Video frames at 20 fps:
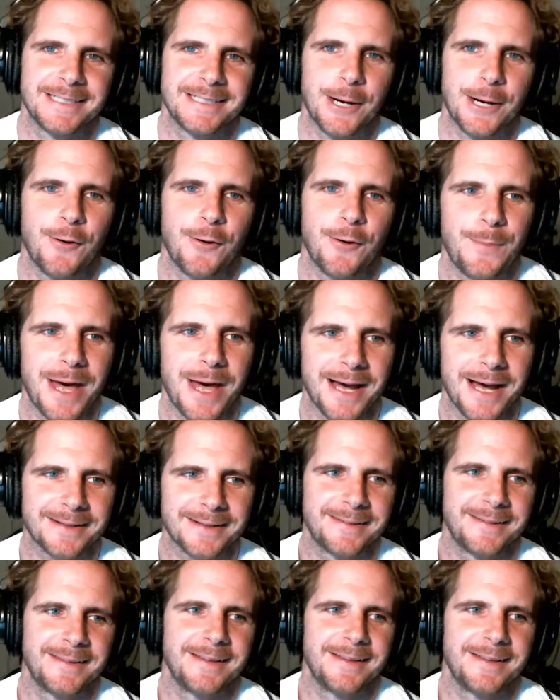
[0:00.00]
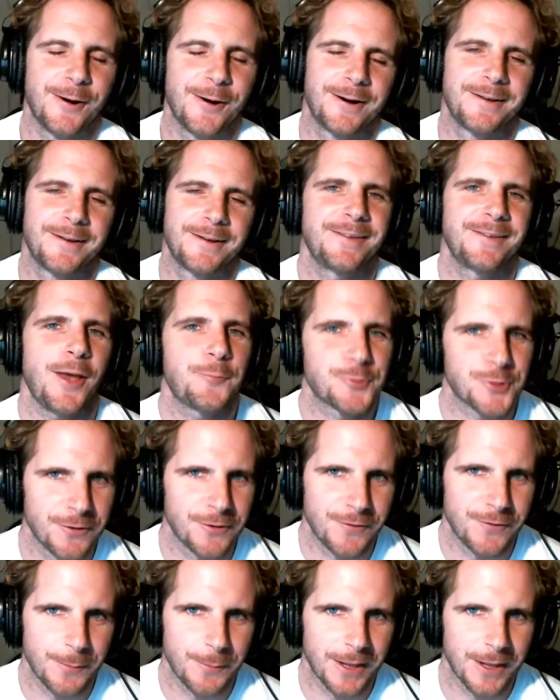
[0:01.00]
going back to the, our inception
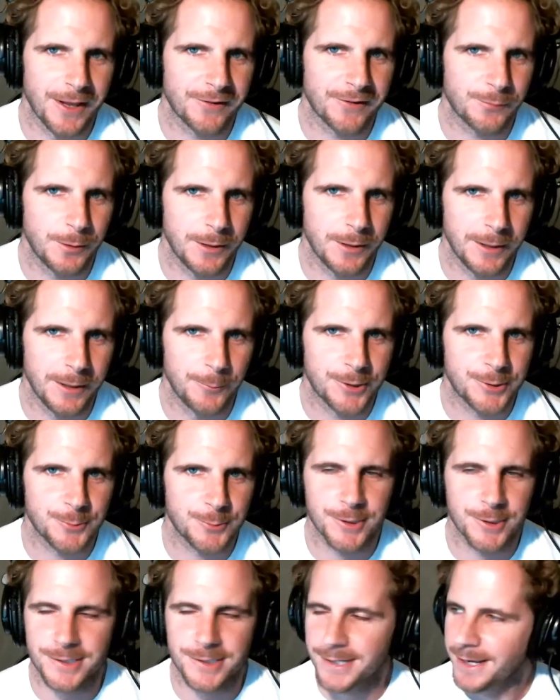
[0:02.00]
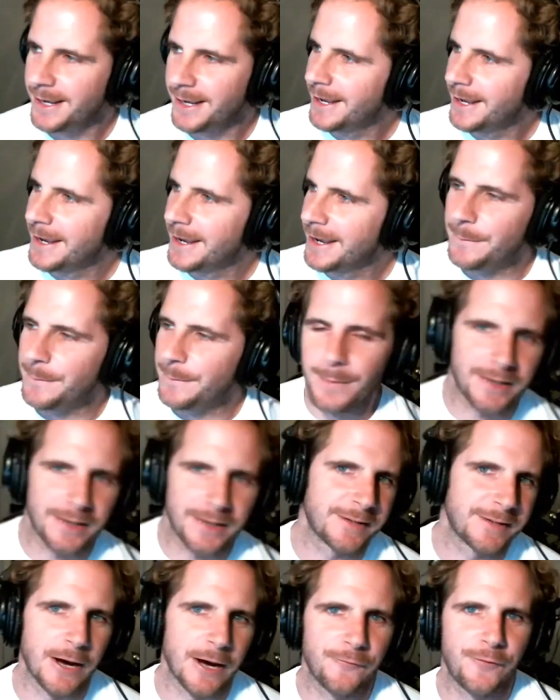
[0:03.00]
of MLSP, which was
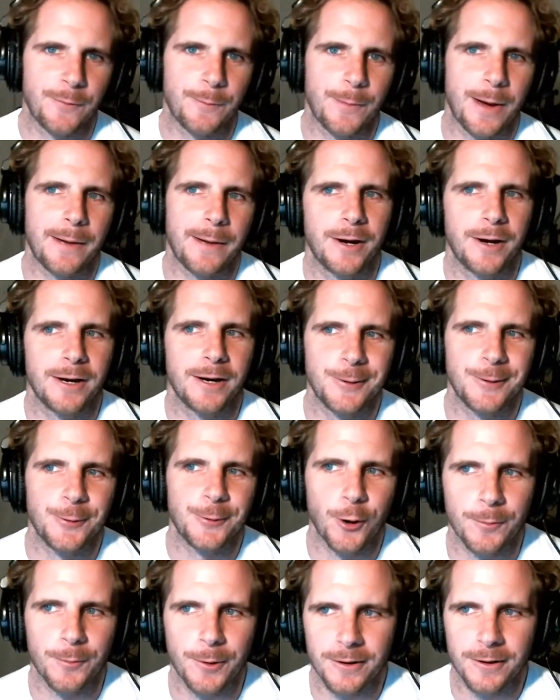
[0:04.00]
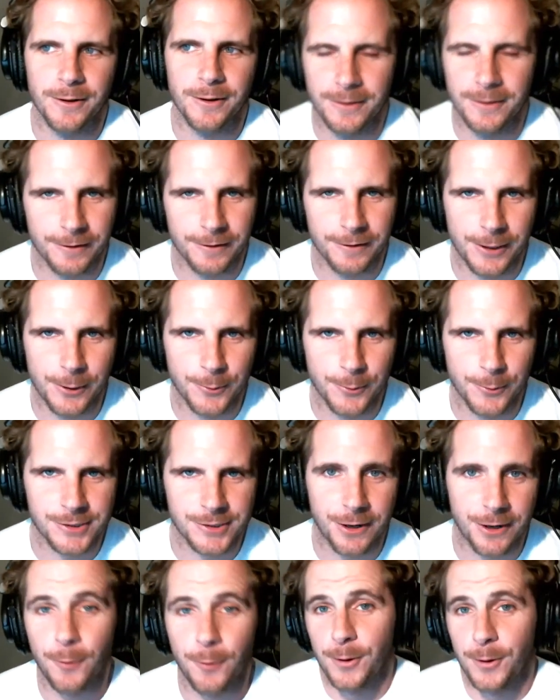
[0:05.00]
myself and my buddy Norbert literally
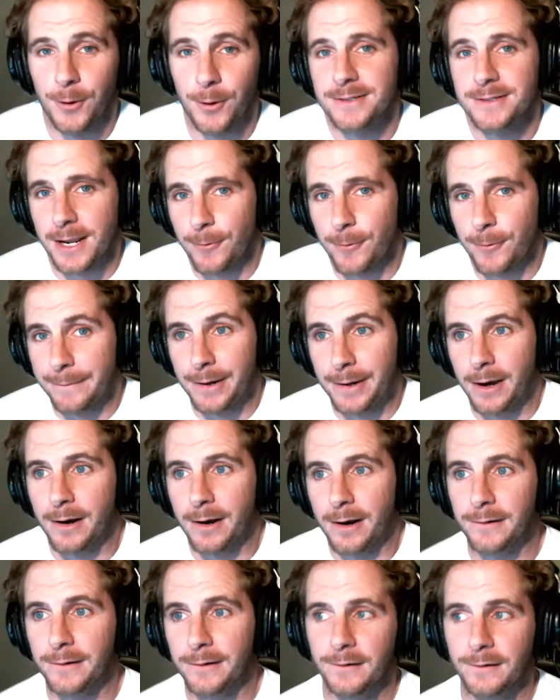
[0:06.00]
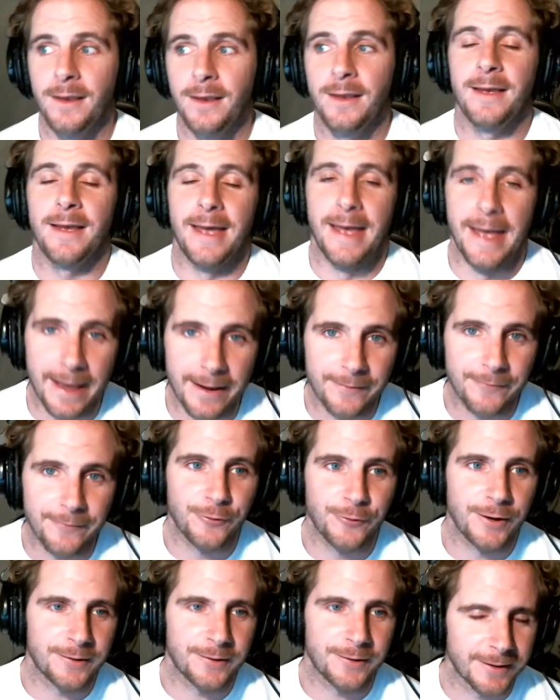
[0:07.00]
hosting our Wednesday webinars
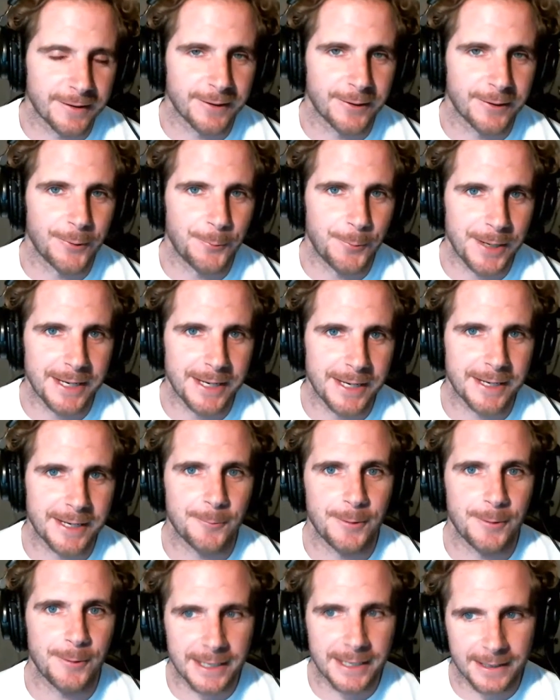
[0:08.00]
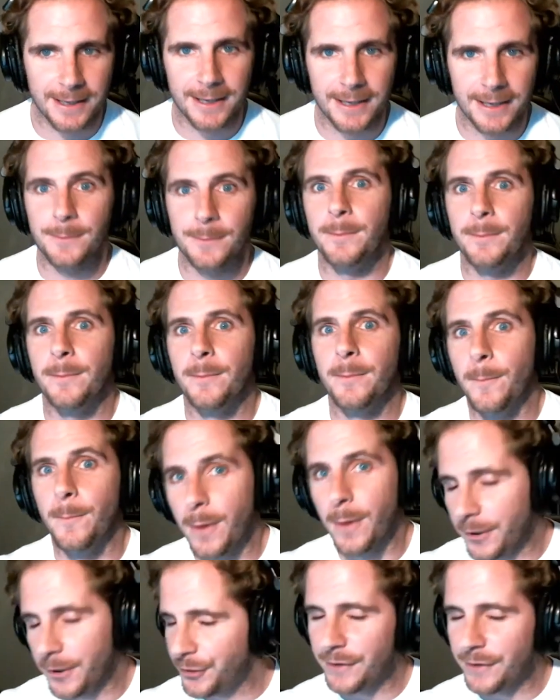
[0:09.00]
every single week, week in,
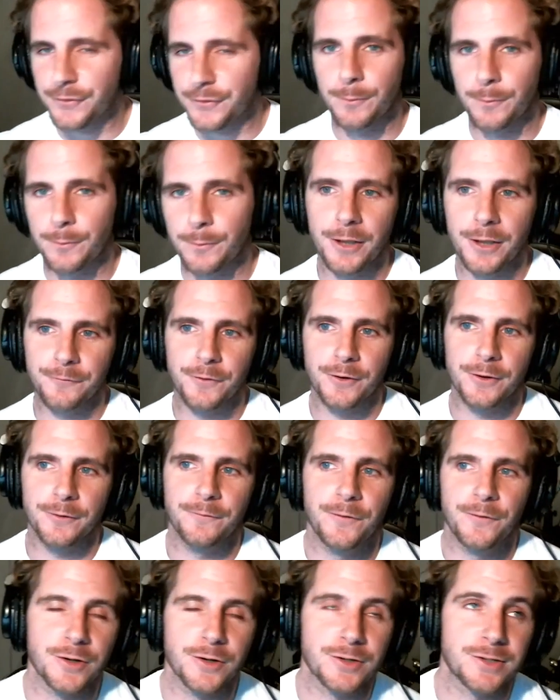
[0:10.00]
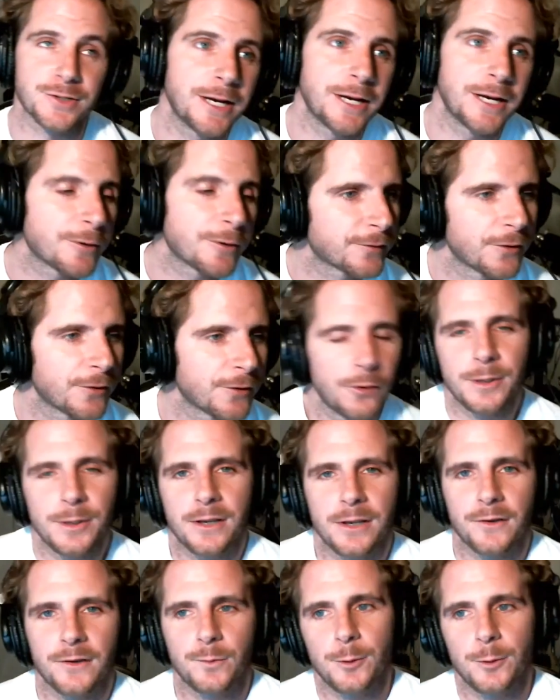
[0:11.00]
month after month for the first year or so,
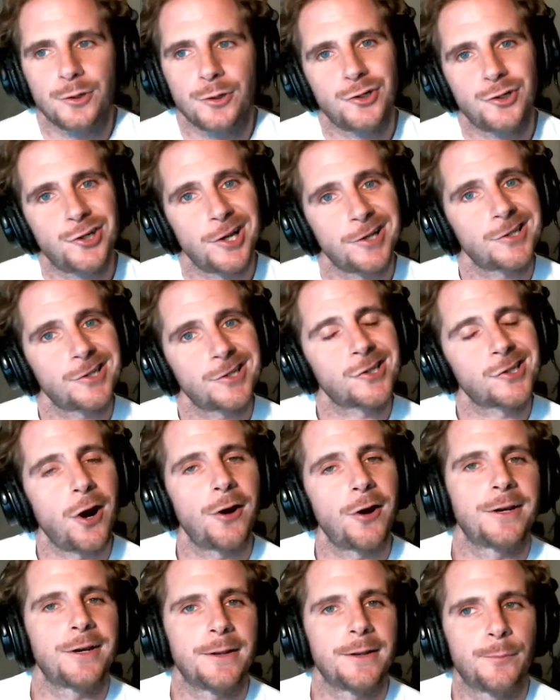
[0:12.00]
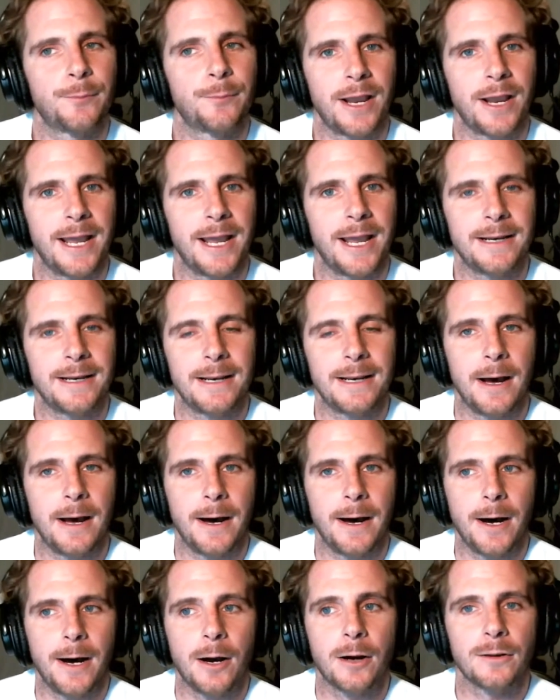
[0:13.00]
because we were just starting to brand it,
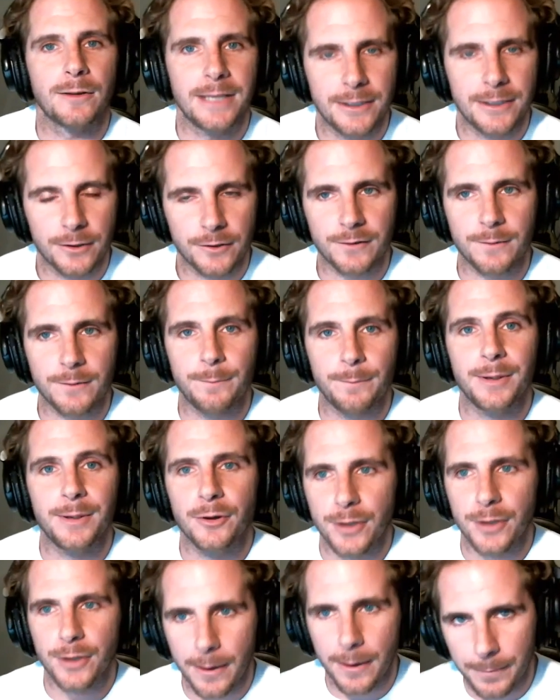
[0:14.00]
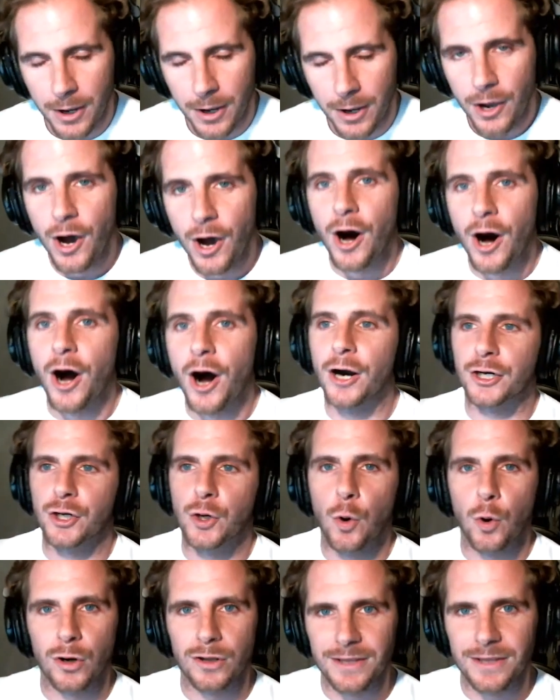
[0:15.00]
uh, our leaders and build up our
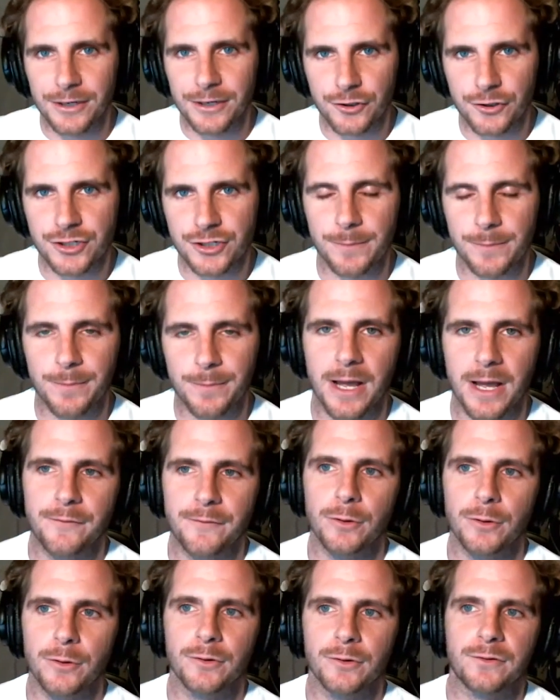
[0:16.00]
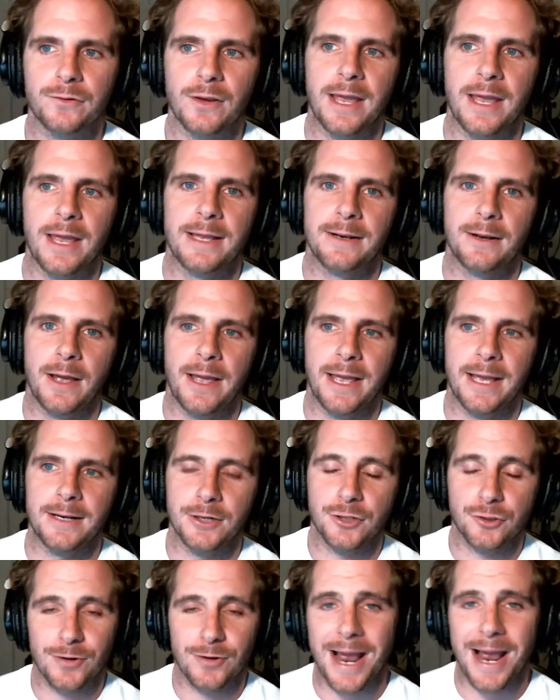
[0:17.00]
core leadership levels and and
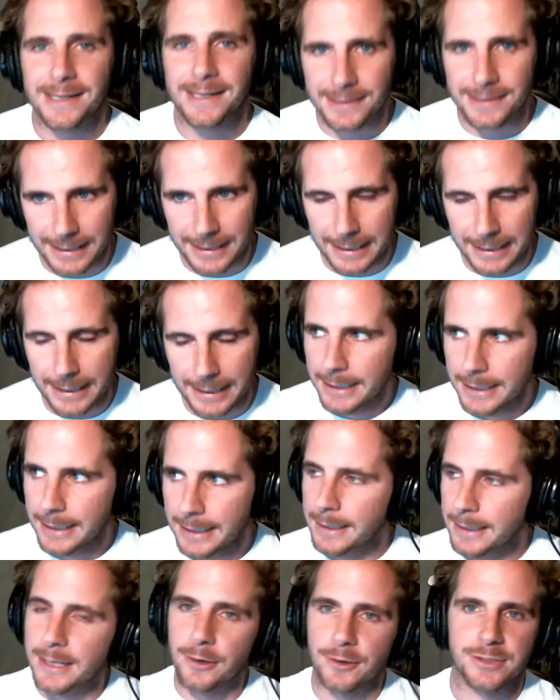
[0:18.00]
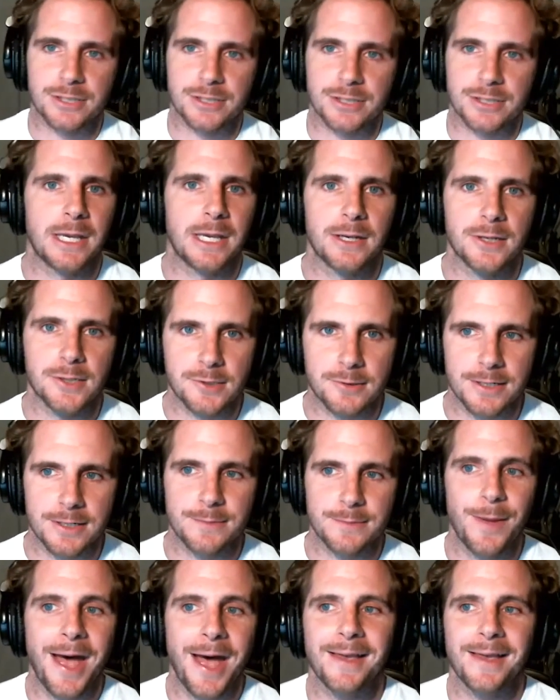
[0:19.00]
attracting you know some of the industry's
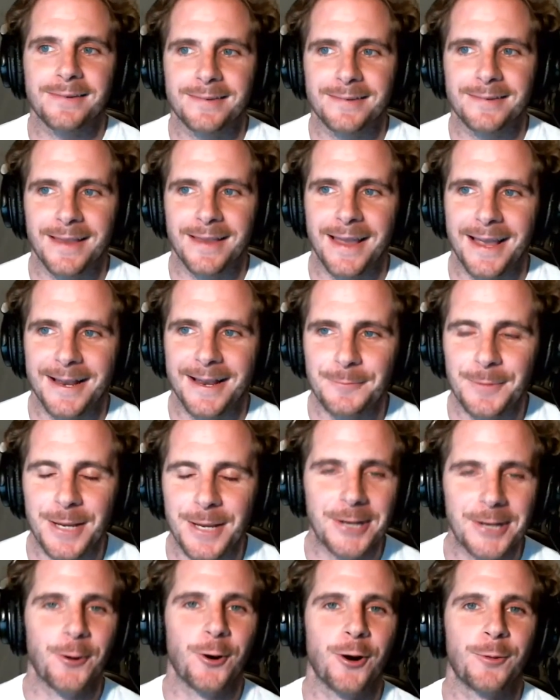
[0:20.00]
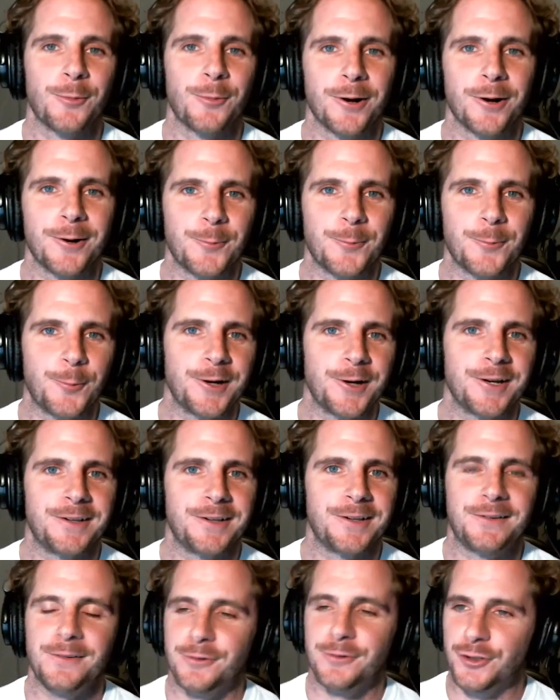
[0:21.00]
best and me and norbert
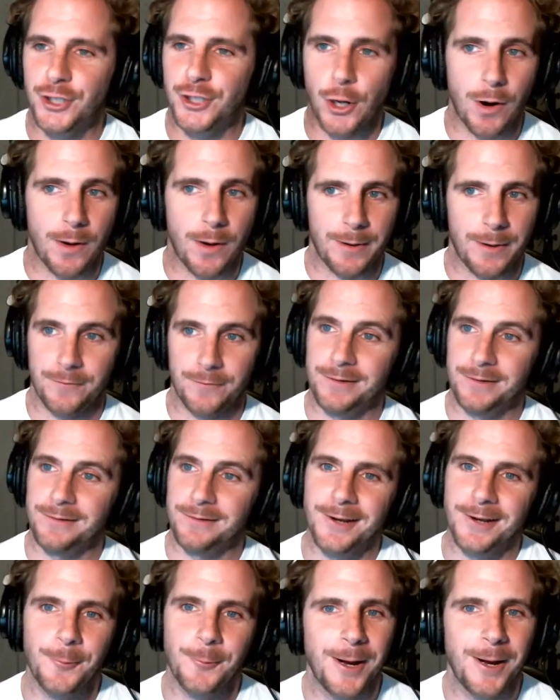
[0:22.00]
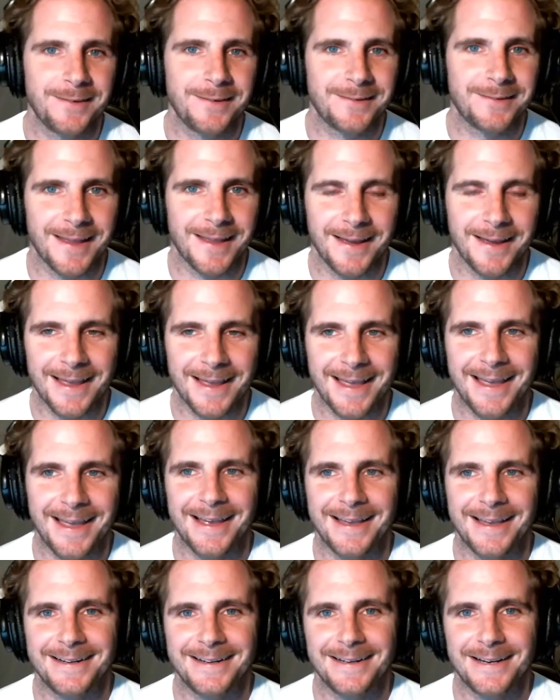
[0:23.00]
would show up every single wednesday
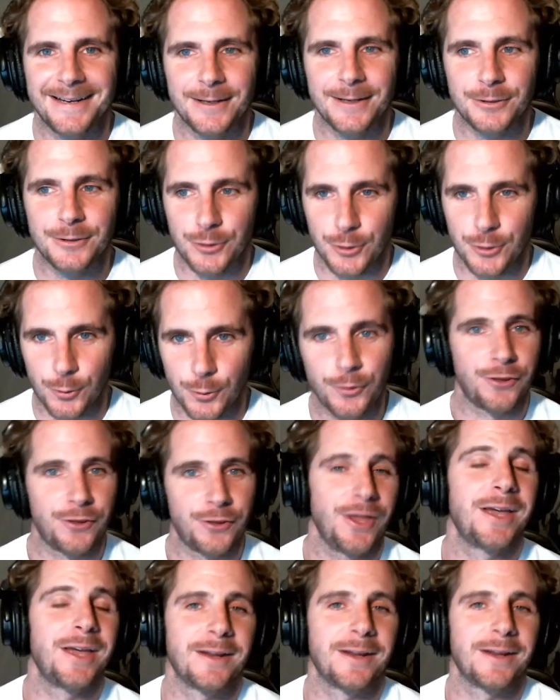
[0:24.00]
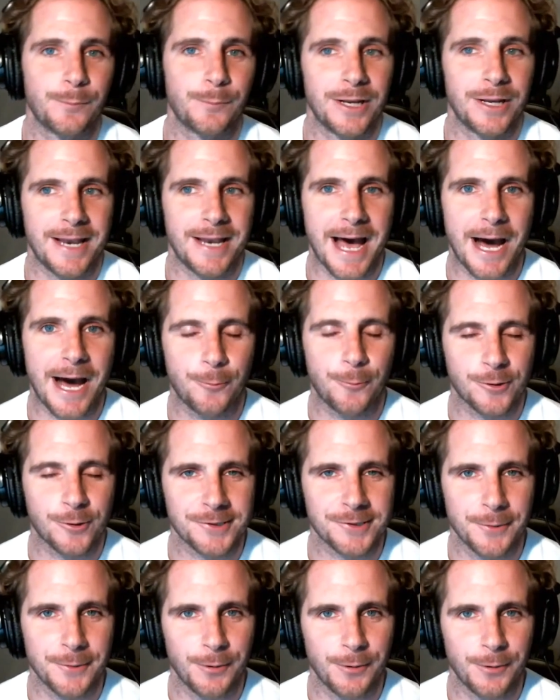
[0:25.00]
and do the thing but now we're
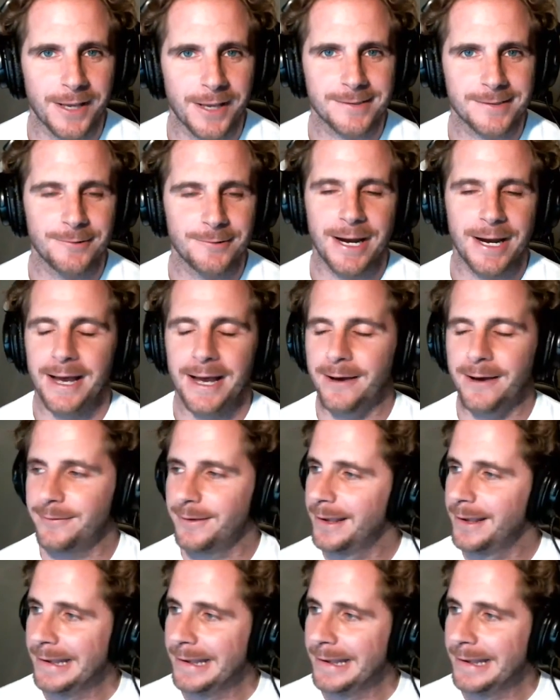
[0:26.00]
so blessed to have